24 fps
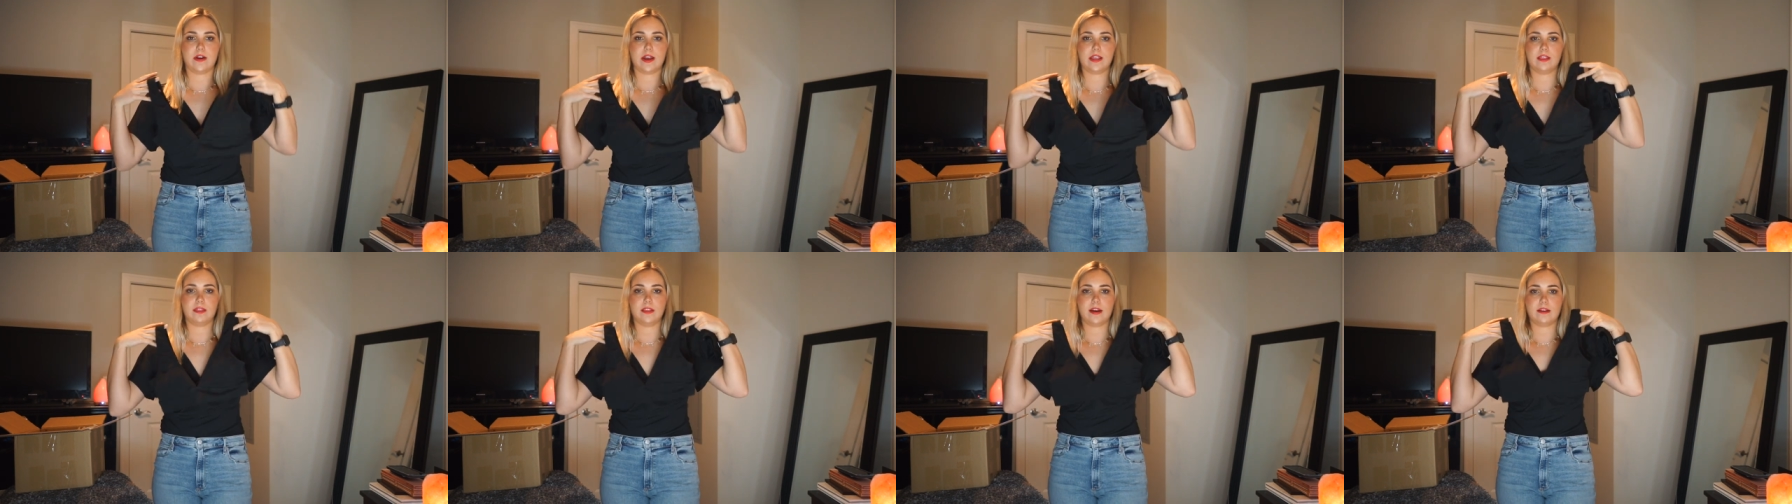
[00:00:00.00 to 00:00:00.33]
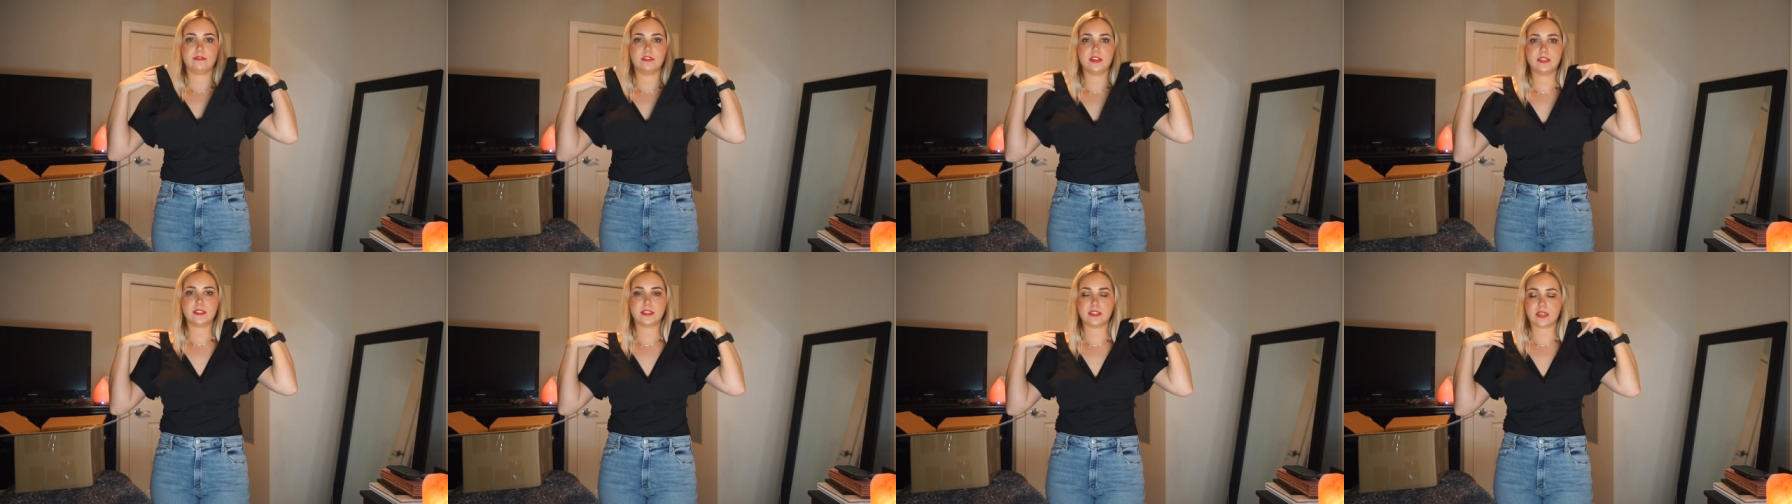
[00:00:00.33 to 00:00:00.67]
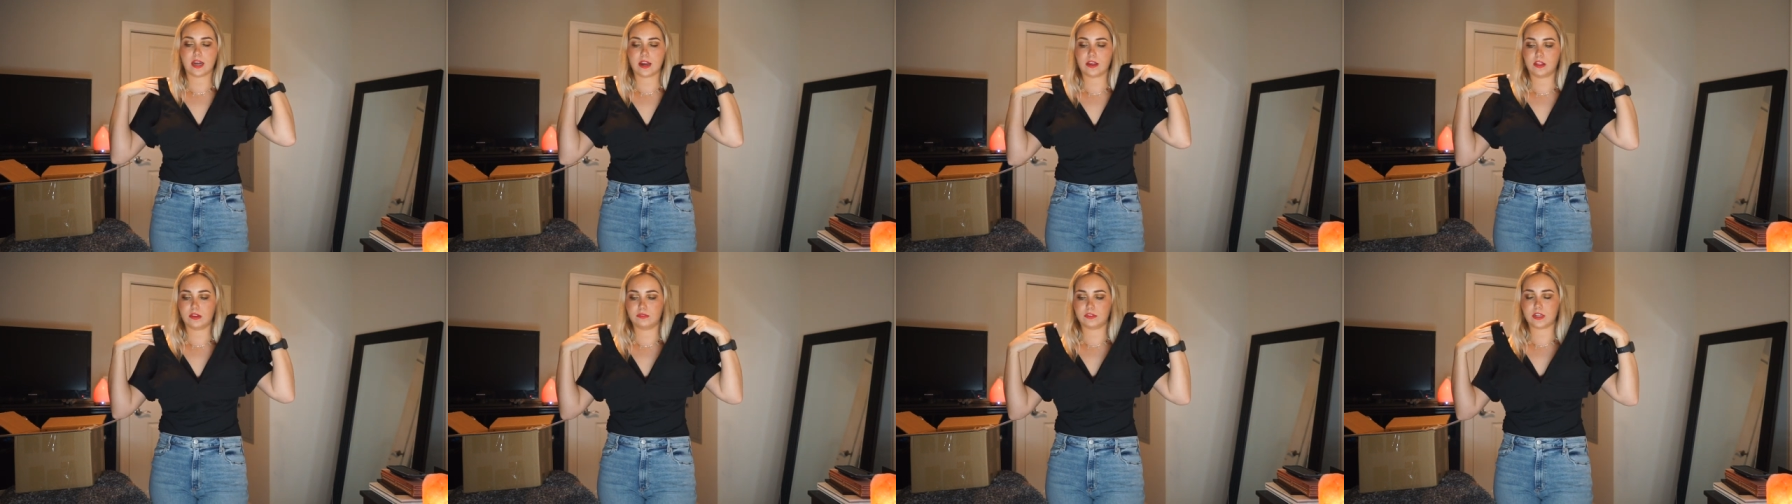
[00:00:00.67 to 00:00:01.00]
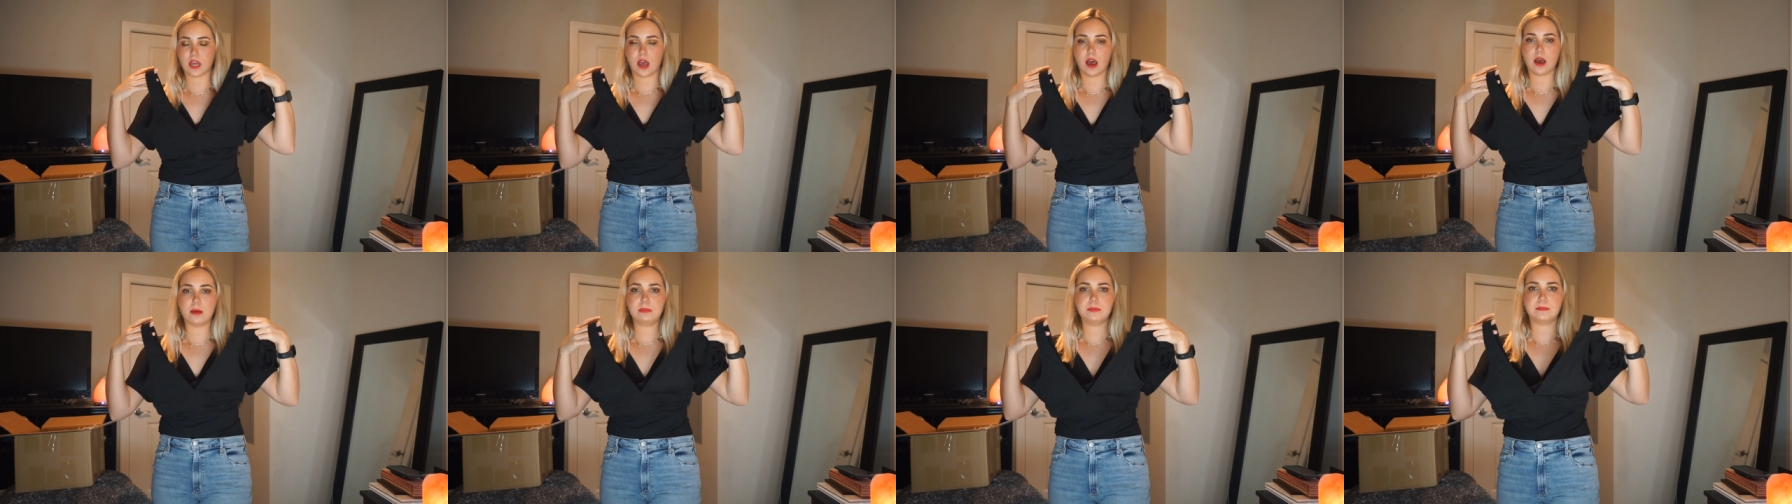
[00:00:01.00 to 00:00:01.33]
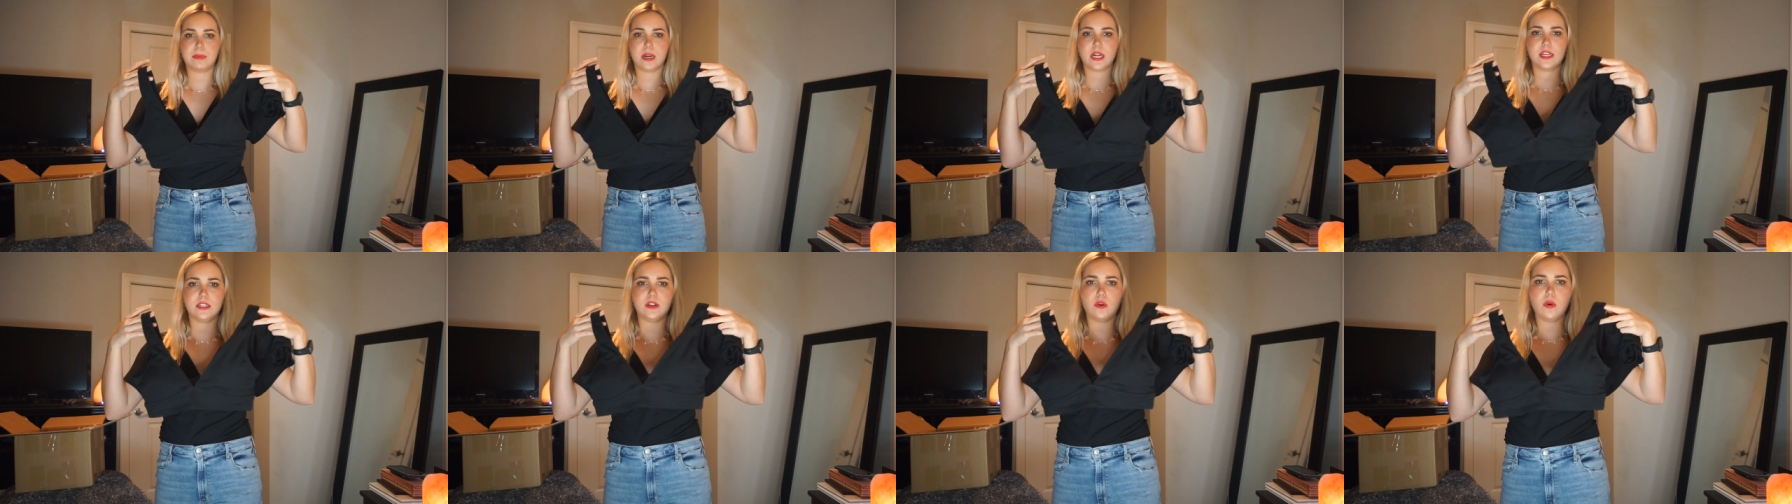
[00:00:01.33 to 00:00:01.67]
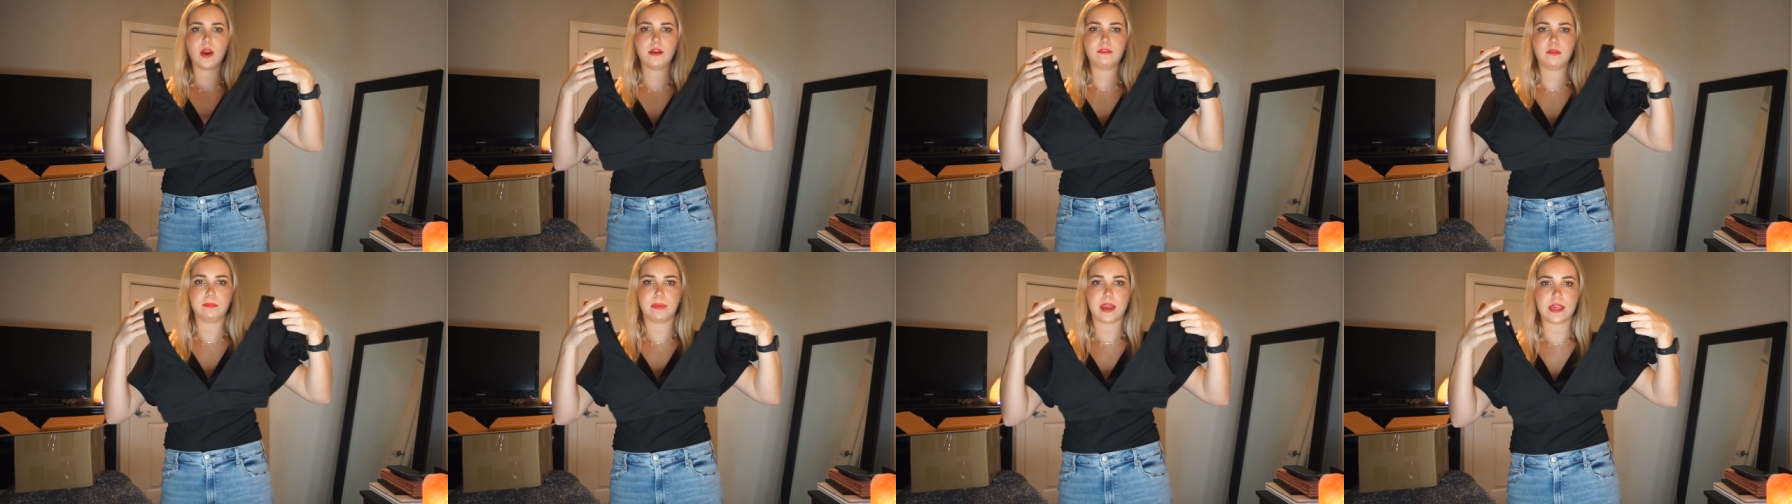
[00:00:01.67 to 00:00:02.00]
I love this style of top, but I don't
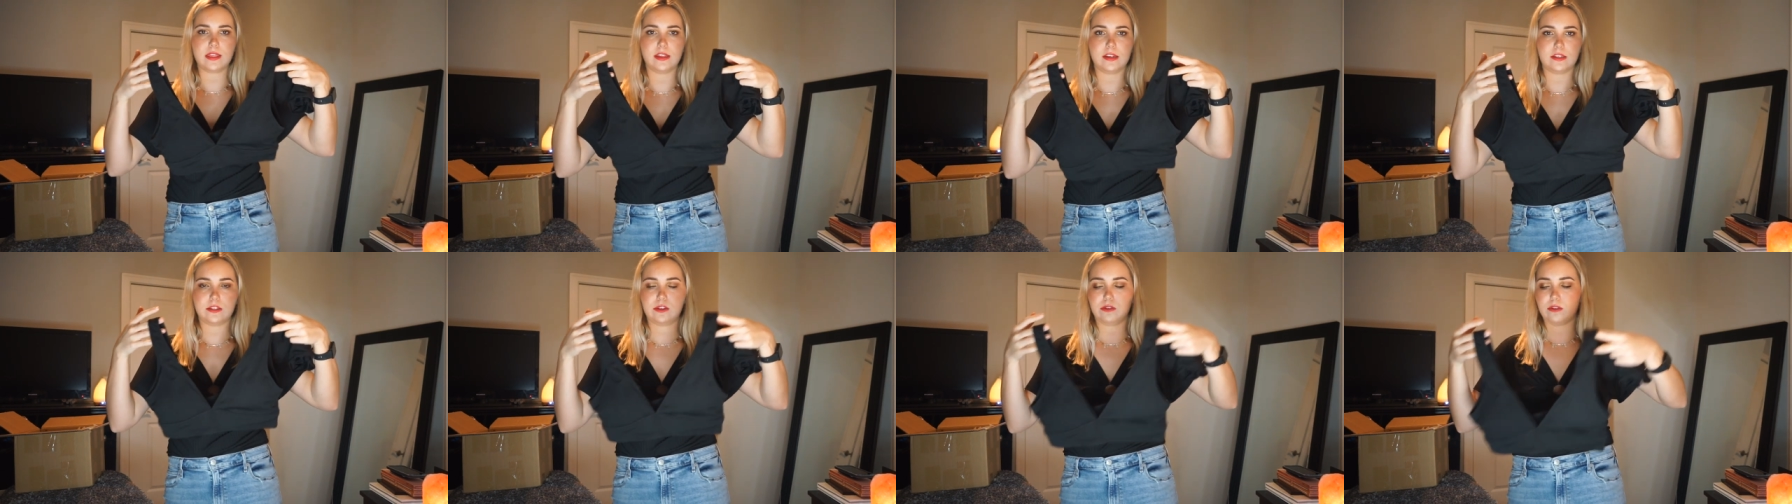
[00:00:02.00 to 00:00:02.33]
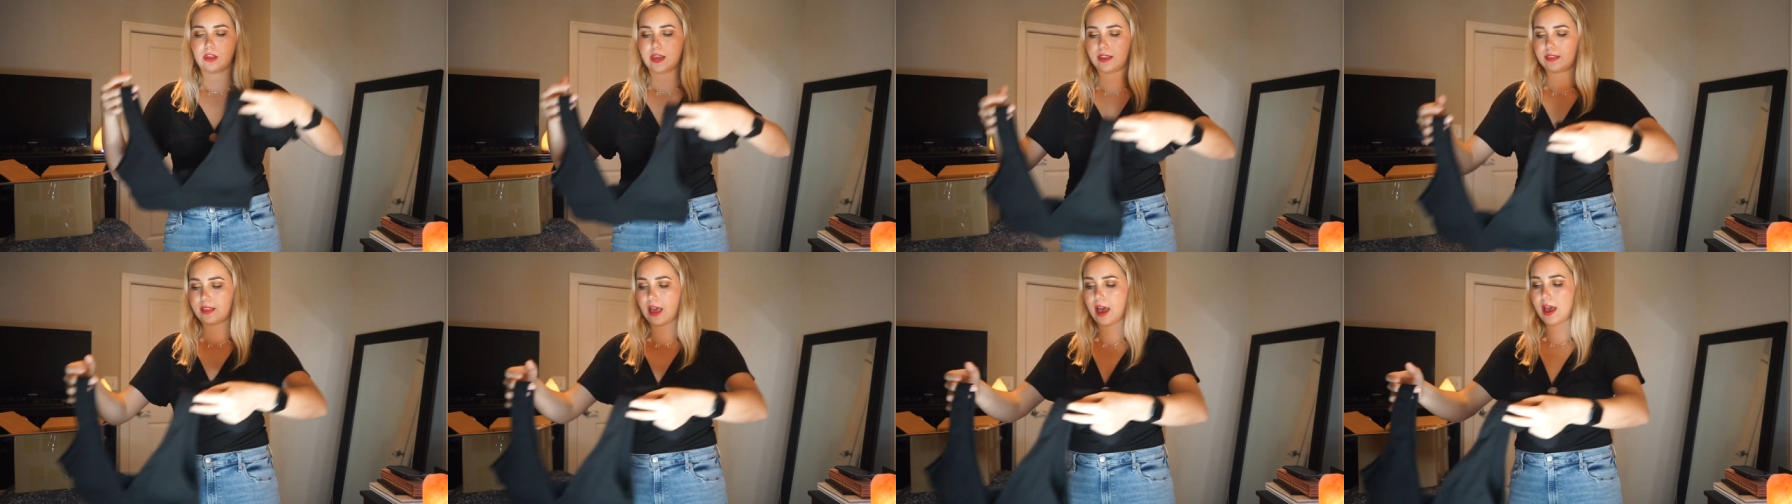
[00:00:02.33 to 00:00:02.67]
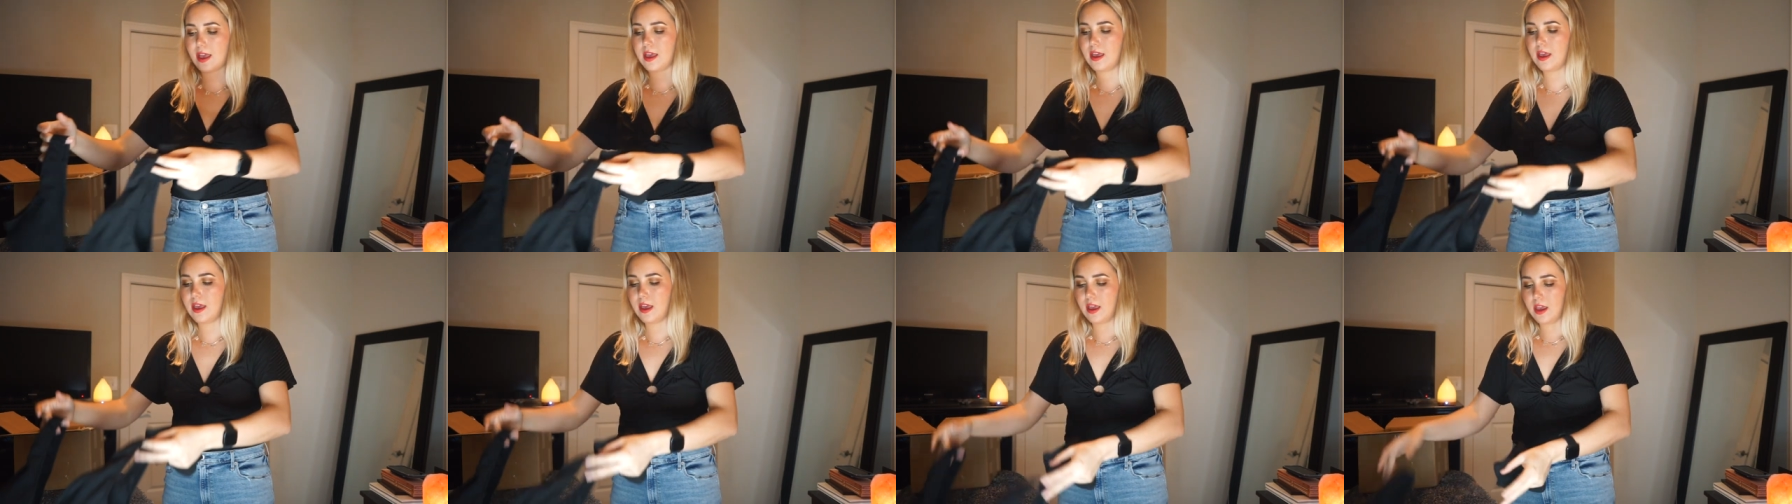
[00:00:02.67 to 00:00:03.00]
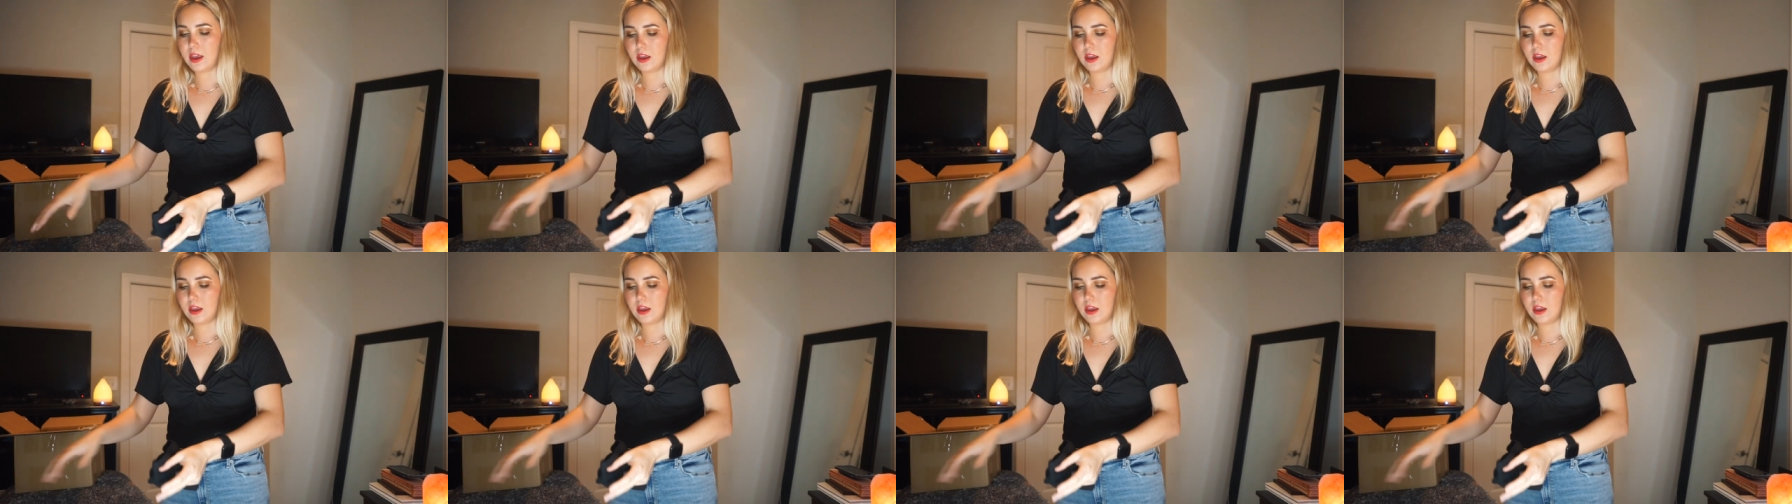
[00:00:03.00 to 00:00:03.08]
have a bathing suit like that.